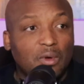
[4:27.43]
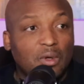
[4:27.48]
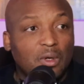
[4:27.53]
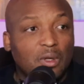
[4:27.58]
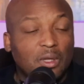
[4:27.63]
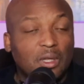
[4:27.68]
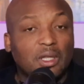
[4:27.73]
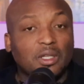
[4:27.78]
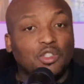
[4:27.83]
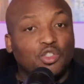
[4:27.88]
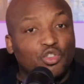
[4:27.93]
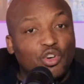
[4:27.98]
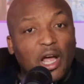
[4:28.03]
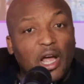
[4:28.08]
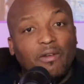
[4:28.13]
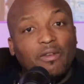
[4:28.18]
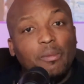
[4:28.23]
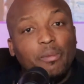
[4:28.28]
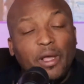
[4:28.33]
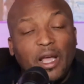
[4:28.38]
The
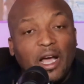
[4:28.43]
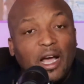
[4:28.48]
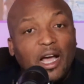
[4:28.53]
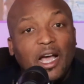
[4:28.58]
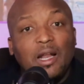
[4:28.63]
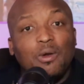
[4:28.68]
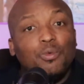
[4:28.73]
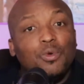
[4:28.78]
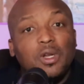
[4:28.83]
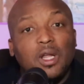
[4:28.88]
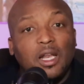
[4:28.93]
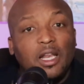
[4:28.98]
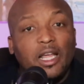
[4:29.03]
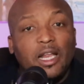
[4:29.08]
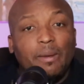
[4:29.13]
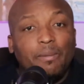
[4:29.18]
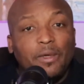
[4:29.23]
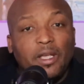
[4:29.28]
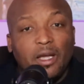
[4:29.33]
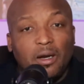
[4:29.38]
driver behind would not let
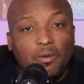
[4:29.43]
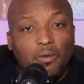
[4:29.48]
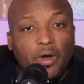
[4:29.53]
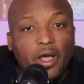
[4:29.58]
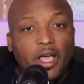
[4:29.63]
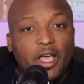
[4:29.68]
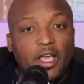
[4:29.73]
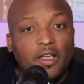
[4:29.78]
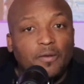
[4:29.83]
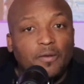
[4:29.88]
him get away.